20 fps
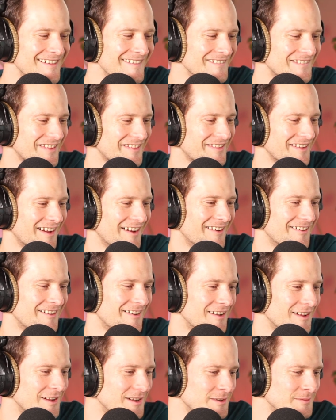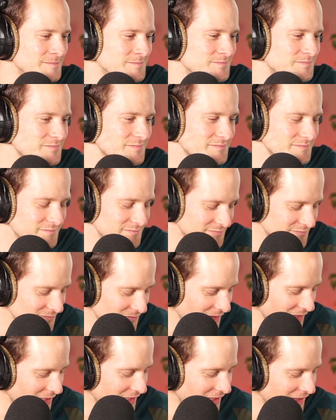So,
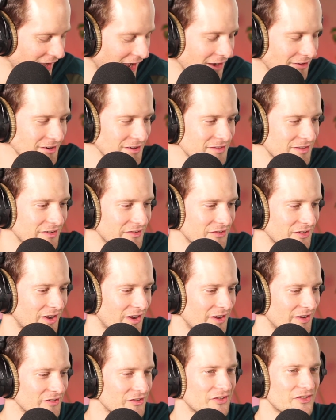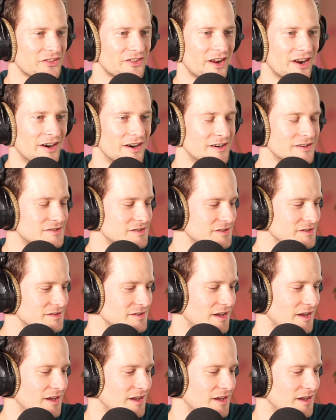how did this all start?